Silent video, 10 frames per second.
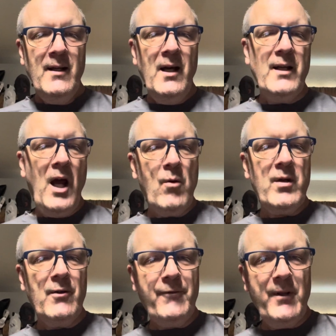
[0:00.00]
on how we
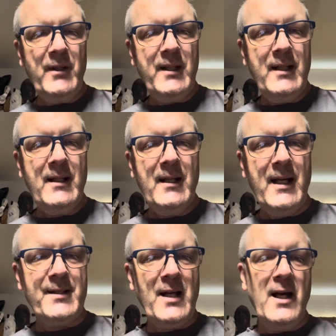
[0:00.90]
are feeling
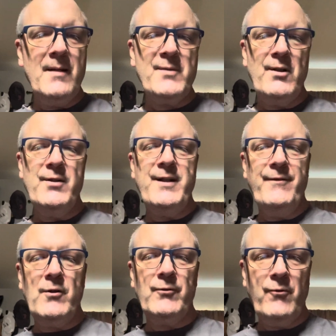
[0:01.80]
at times that are
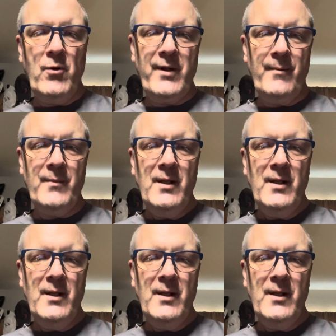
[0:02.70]
difficult for them